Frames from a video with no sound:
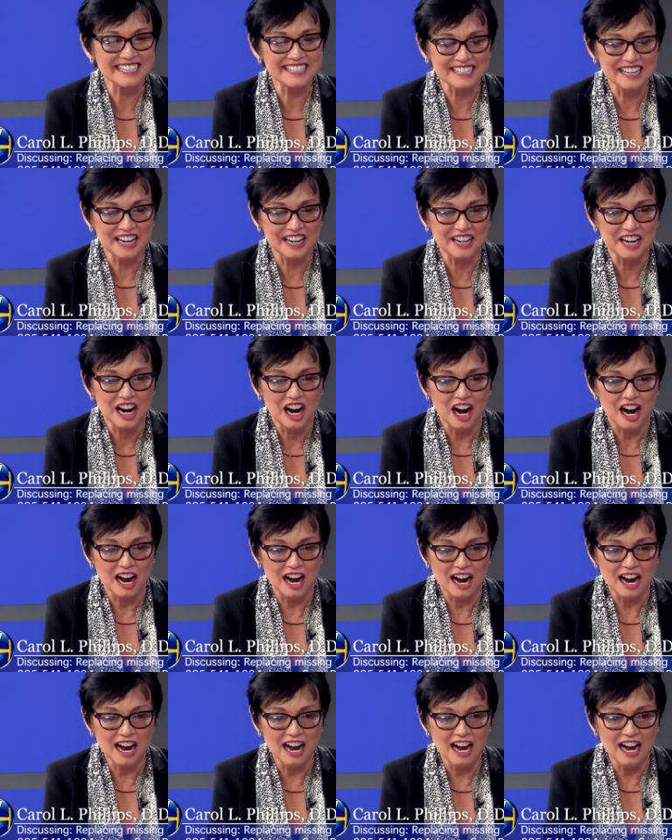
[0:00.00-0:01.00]
said,
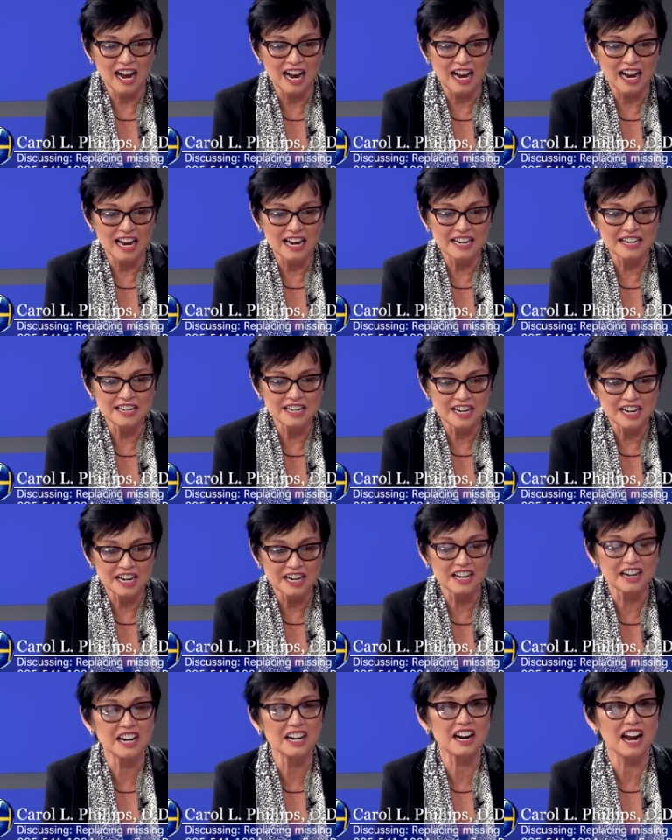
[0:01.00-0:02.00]
I need
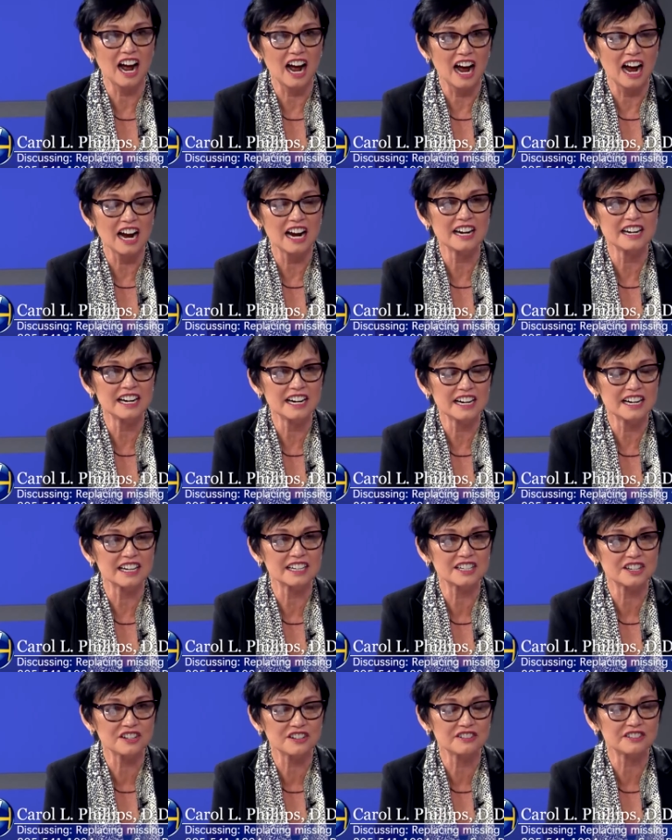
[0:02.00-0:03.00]
an I need a
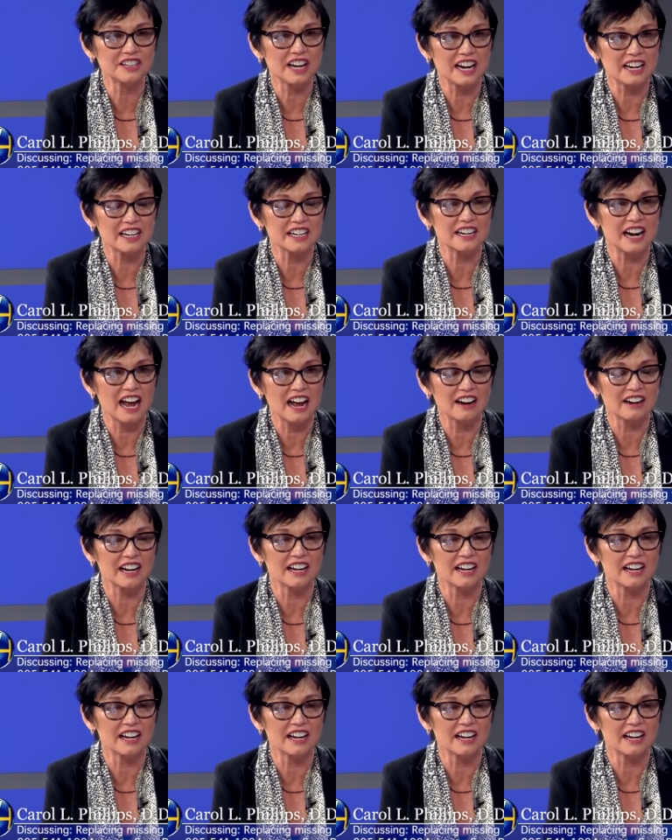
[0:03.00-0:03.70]
tooth taken out,